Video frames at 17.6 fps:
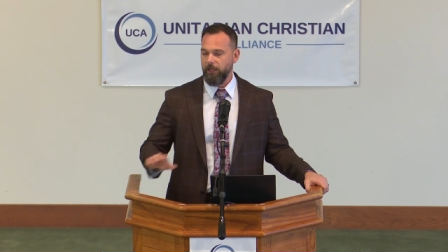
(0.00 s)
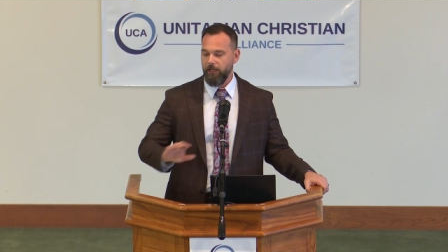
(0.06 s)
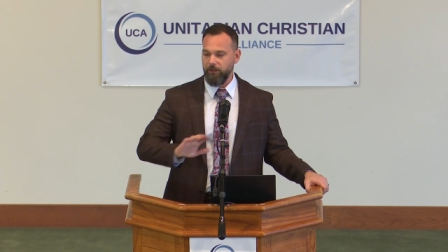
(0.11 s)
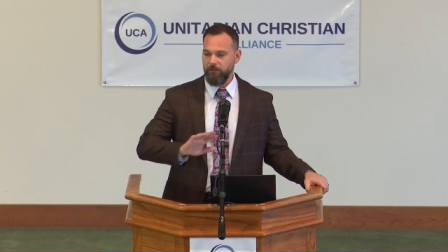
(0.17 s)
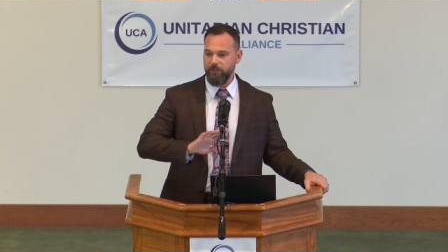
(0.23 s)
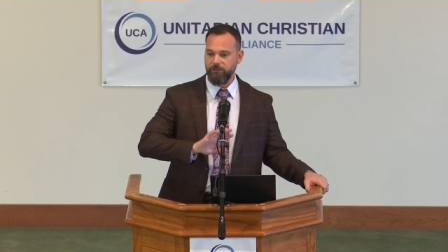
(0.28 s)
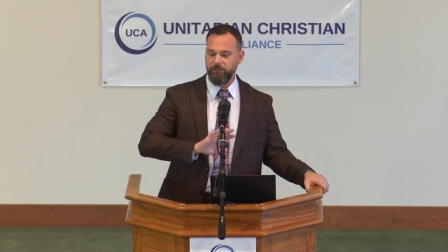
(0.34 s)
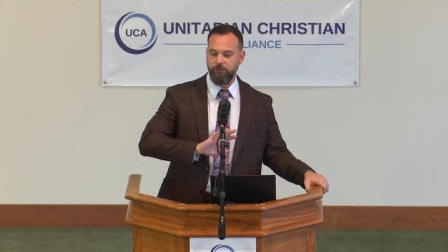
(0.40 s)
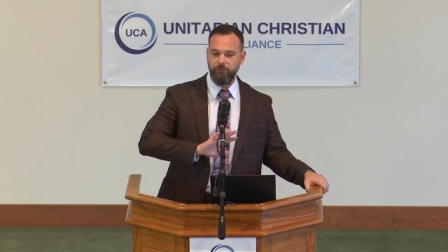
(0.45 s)

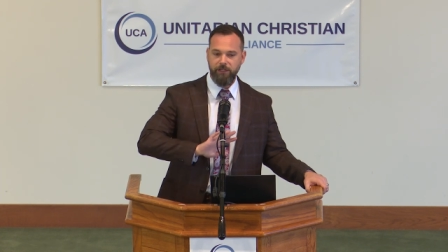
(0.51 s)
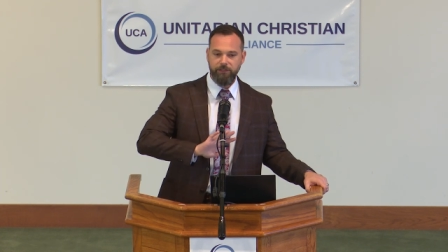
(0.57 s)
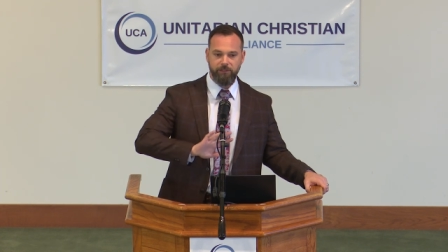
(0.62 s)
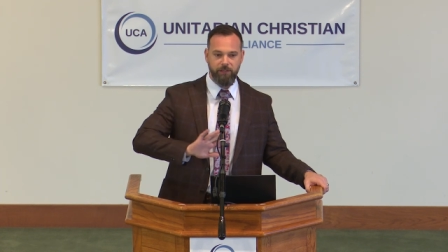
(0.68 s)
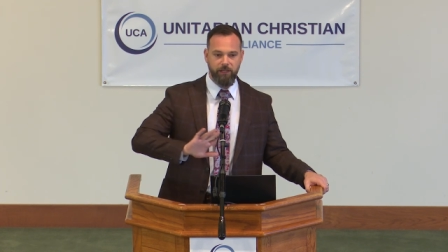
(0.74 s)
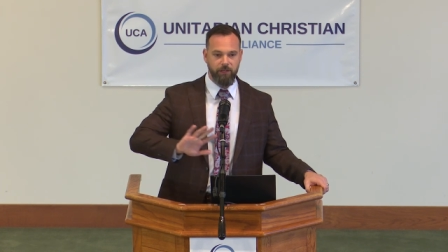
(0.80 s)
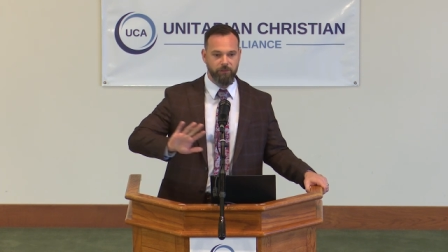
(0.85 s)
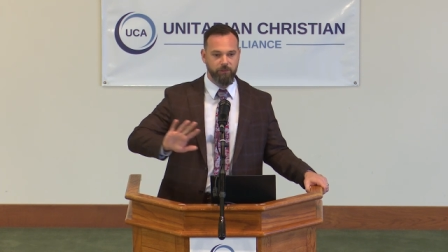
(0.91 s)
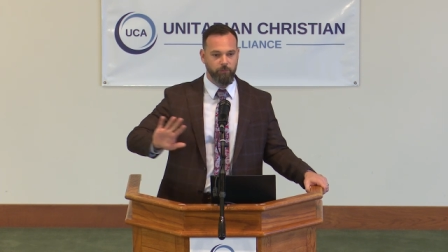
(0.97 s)
And this
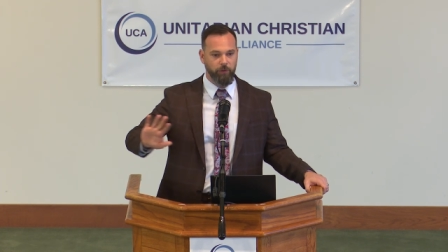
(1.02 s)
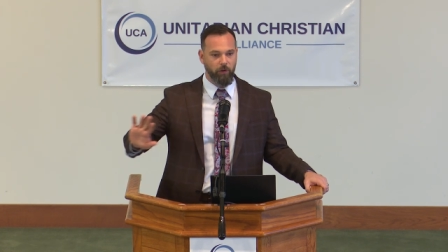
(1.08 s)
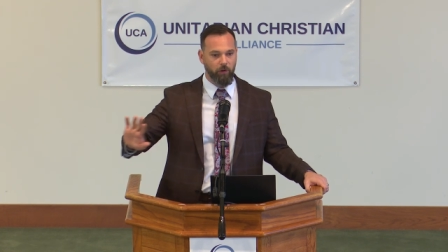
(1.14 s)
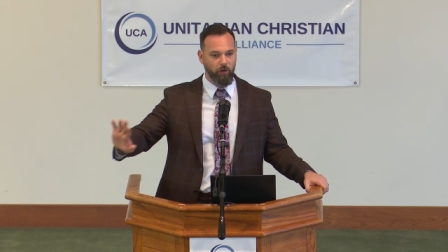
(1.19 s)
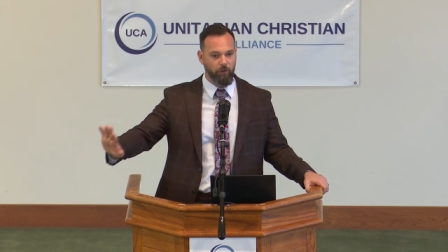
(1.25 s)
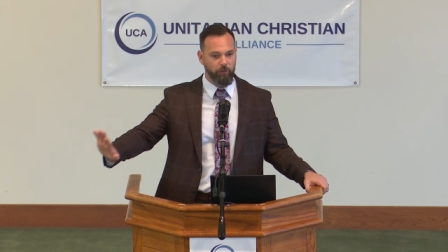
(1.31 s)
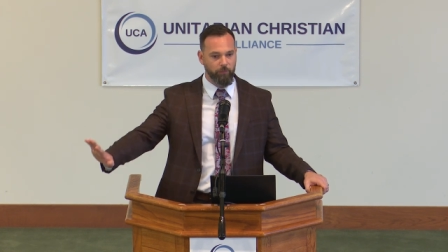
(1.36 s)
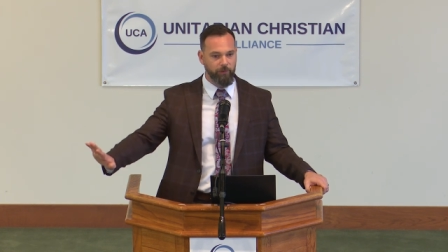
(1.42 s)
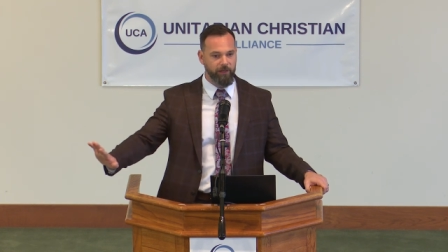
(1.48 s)
investigation went
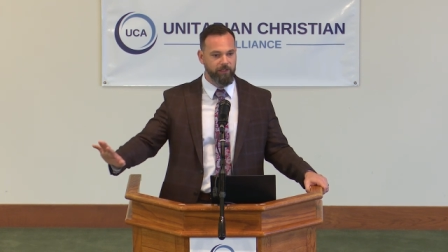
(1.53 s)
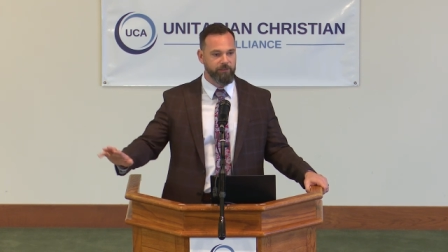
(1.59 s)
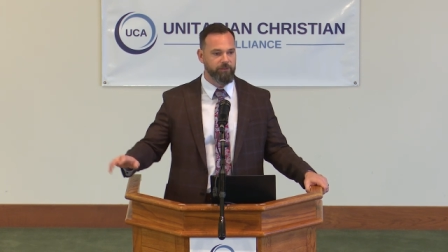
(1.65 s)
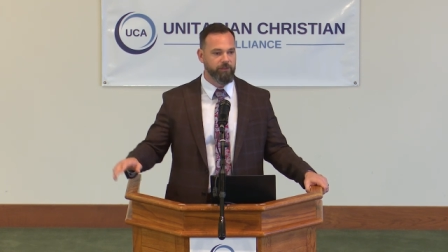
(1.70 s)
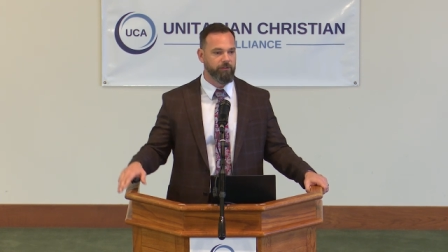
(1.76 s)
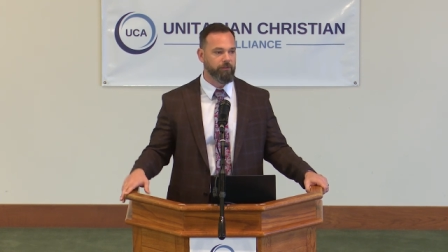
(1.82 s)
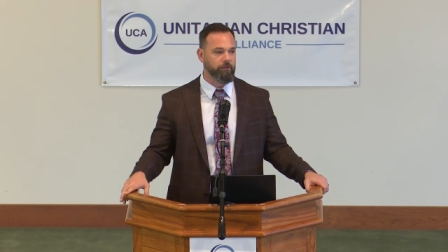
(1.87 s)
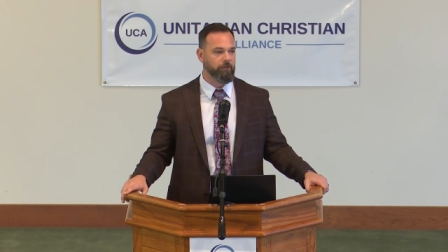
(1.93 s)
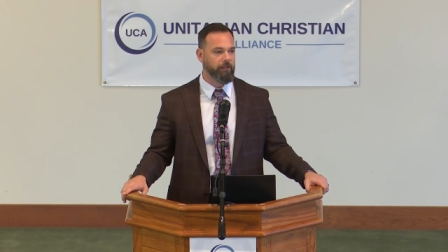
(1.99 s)
all the way
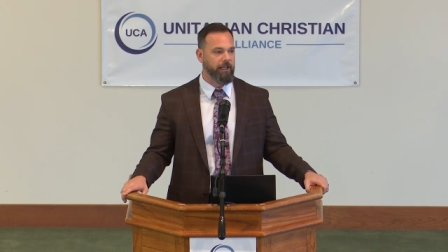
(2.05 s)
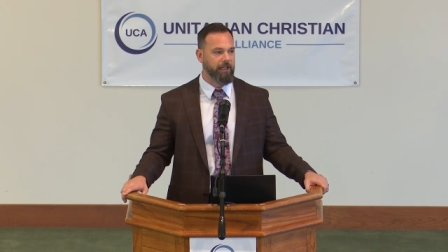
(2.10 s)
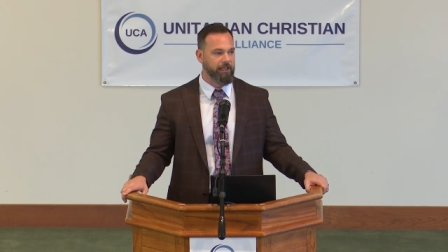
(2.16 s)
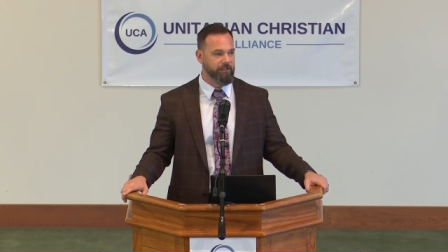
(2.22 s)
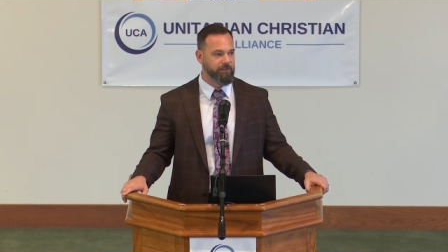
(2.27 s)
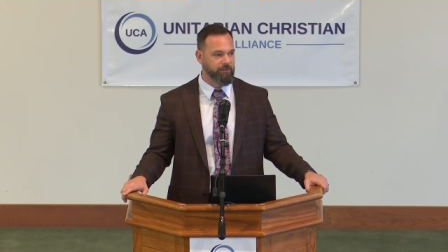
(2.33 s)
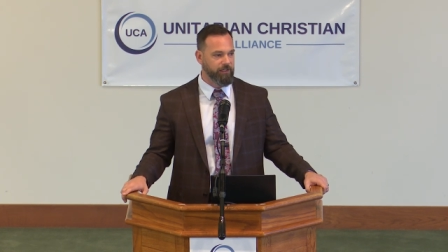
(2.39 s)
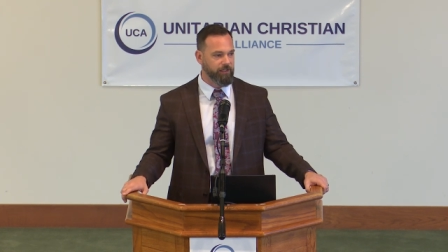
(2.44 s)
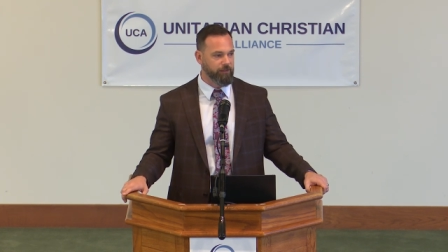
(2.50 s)
till
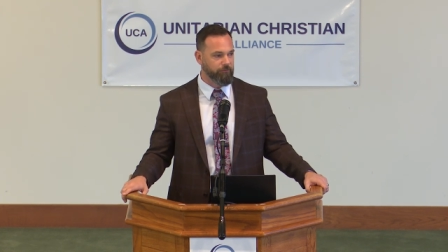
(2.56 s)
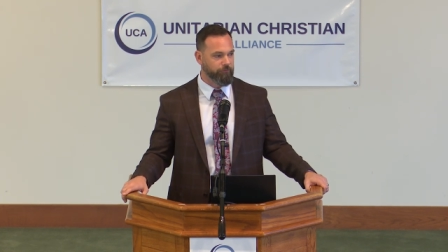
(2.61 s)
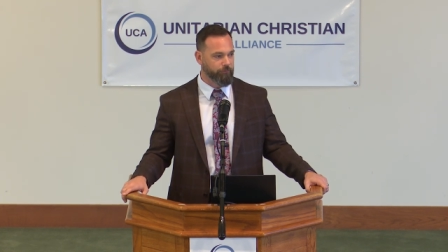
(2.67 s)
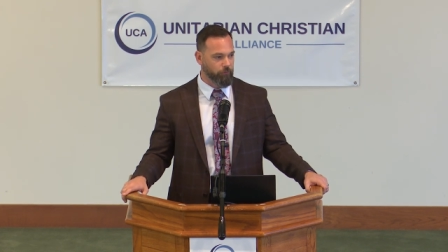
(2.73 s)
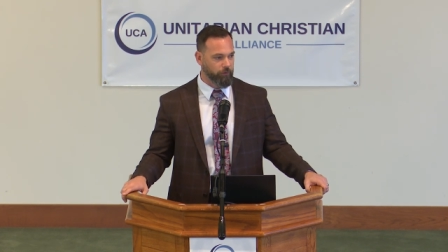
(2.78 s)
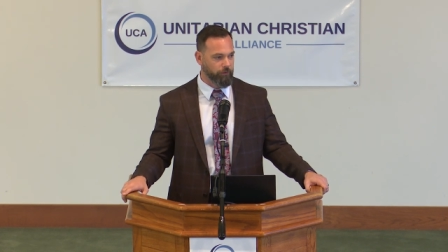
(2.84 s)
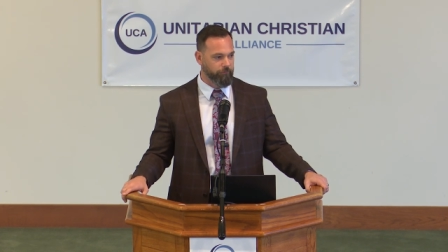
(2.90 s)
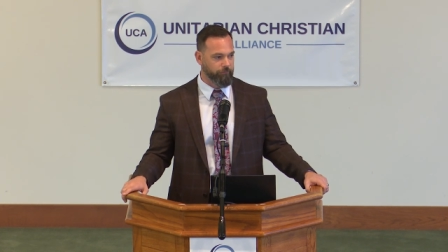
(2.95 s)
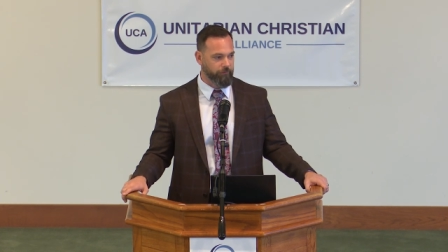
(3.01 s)

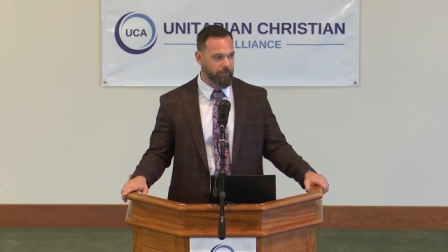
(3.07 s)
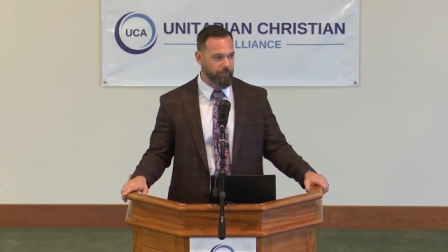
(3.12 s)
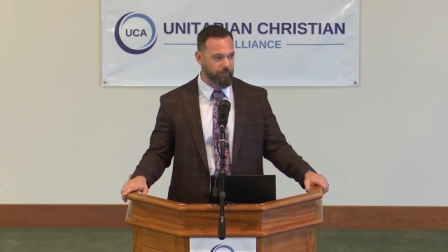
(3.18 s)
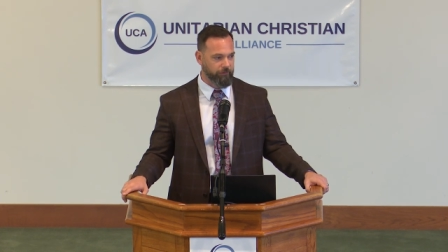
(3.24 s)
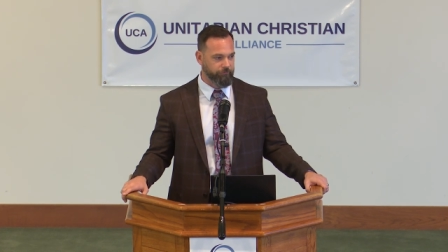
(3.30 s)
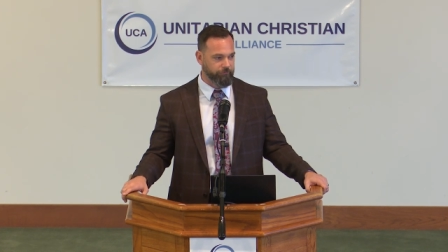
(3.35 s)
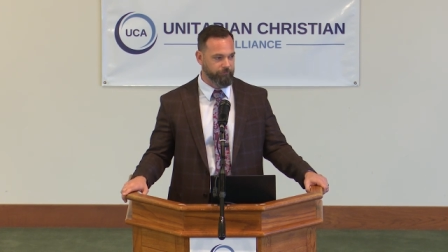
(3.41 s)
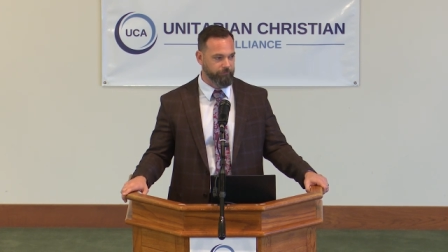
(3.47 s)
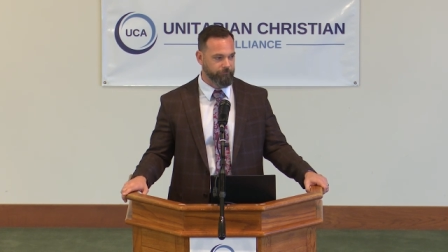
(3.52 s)

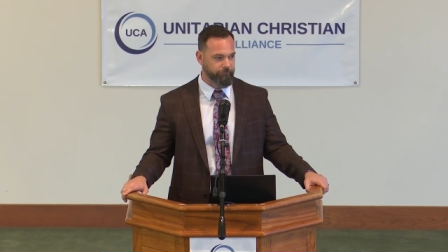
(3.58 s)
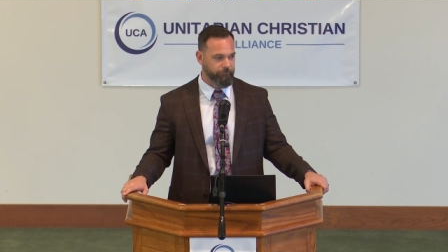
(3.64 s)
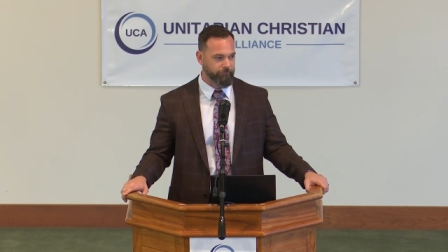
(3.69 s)
1845.